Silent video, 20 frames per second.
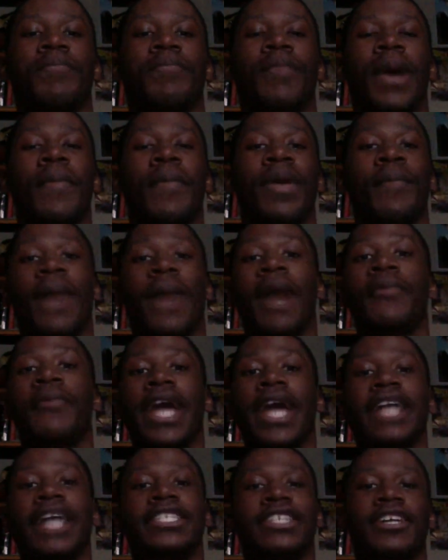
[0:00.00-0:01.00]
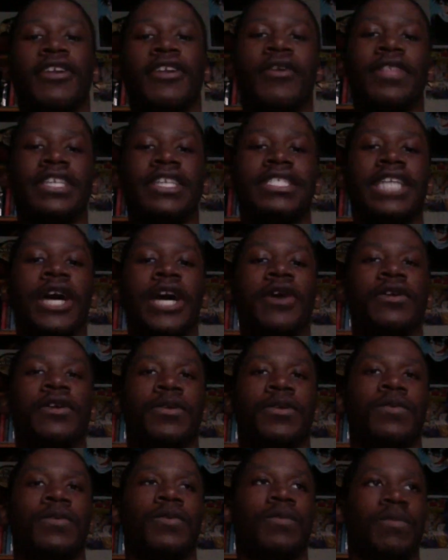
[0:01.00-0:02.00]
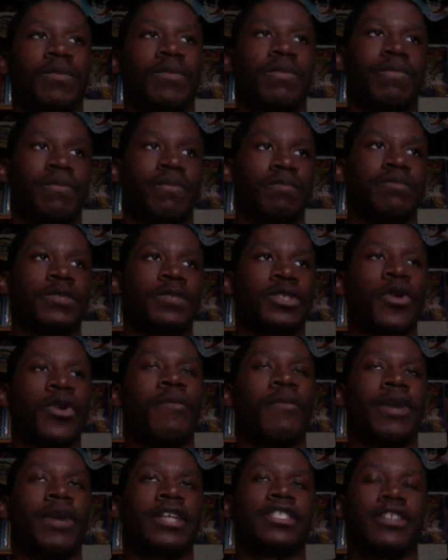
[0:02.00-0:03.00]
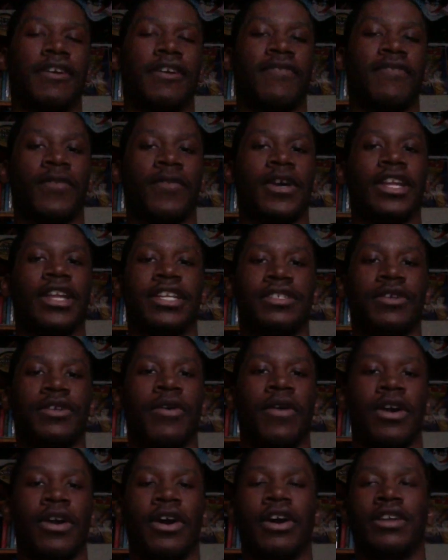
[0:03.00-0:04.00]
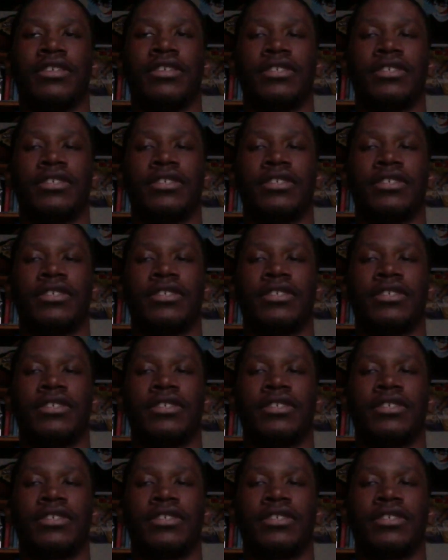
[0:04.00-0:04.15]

I mean, my reaction could only tell you so much of what is going on.